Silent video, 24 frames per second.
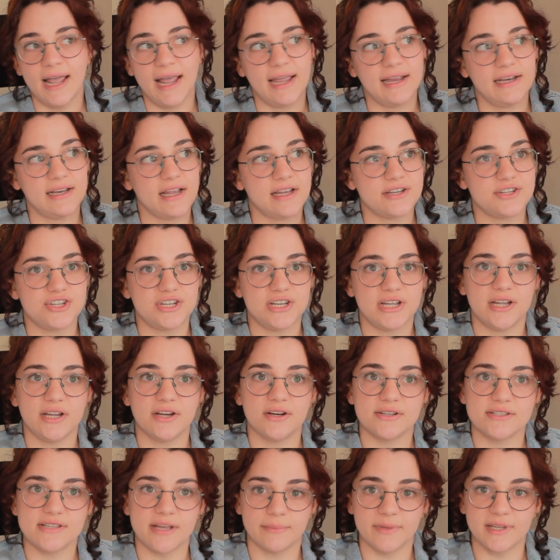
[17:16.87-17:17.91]
ADHD
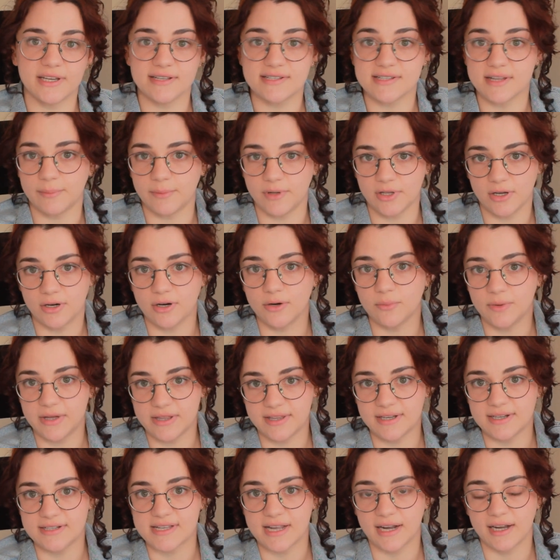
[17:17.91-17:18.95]
or something similar with
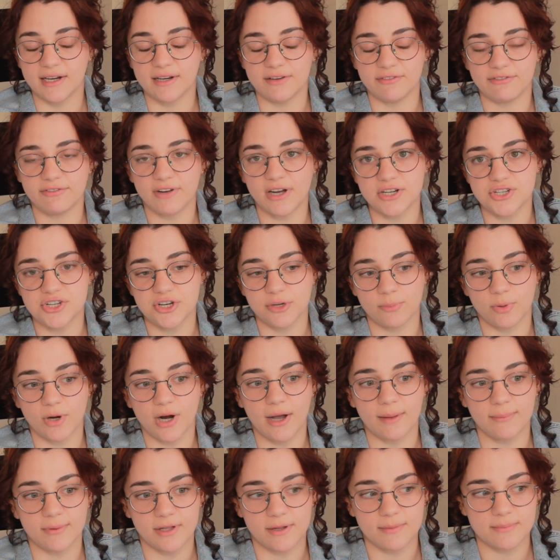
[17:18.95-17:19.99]
executive function
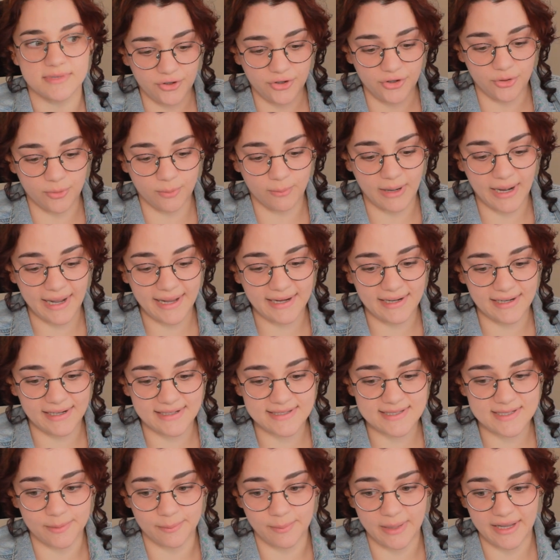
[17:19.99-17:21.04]
problems, you might need
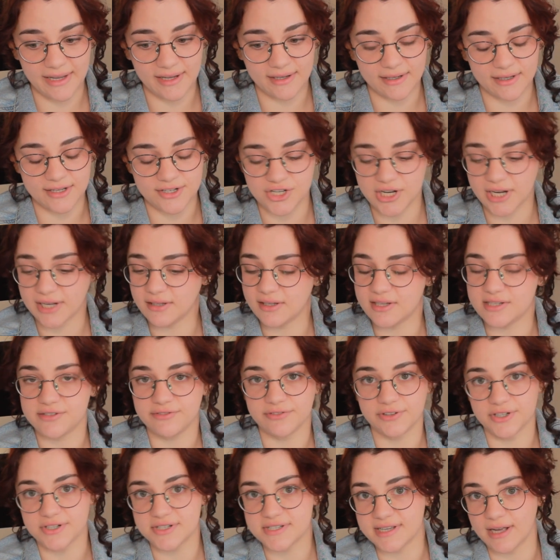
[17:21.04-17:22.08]
to make a checklist for
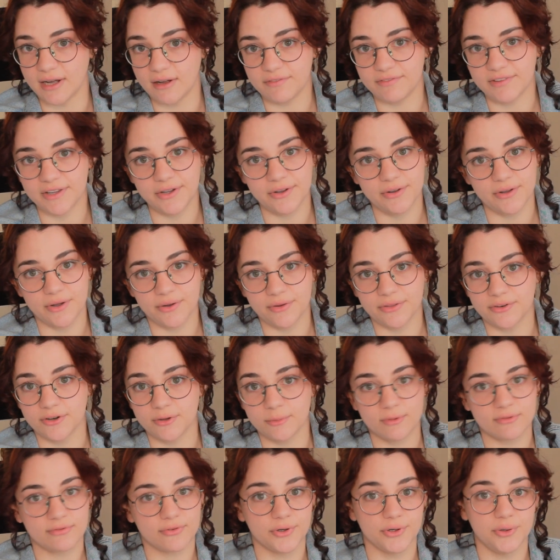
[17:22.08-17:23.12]
yourself that you go through
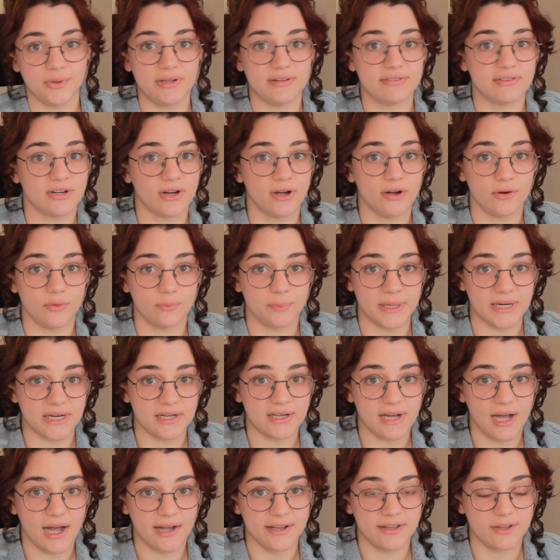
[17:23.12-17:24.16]
before you even open a
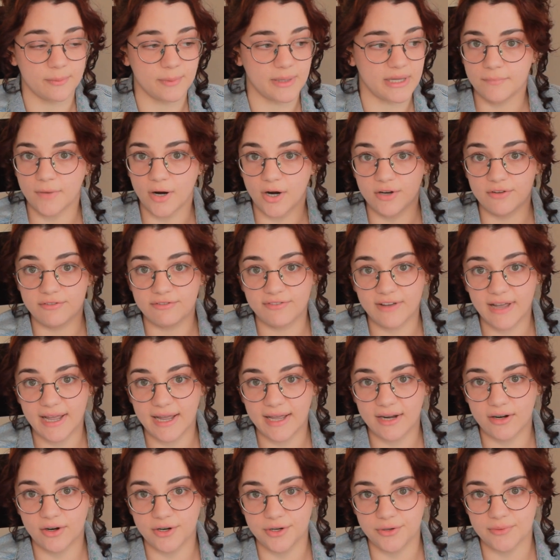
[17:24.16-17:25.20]
document. Are you
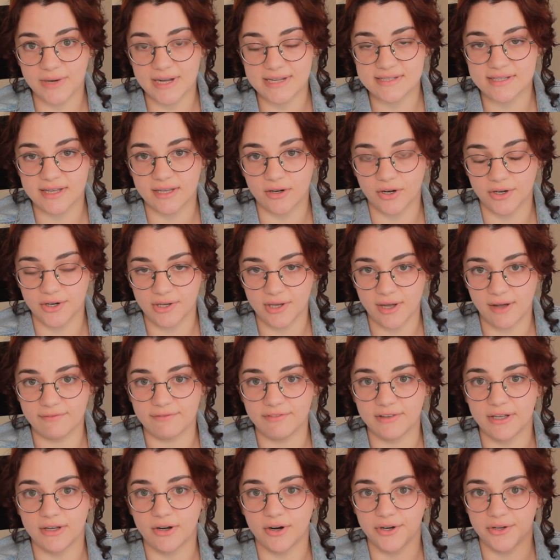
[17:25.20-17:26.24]
fed? Are you rested? Are you
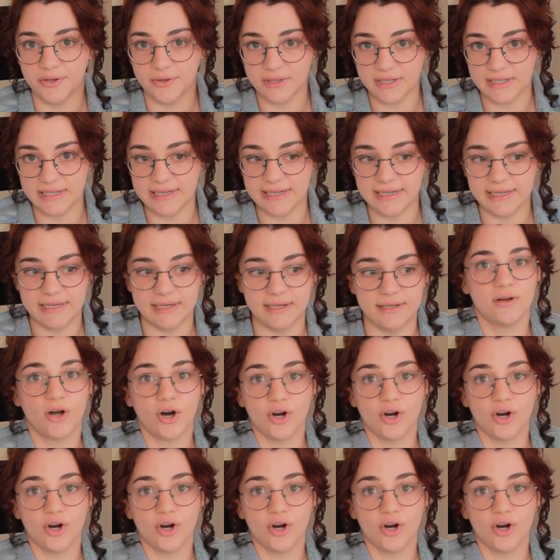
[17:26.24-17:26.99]
comfy? Are you clean?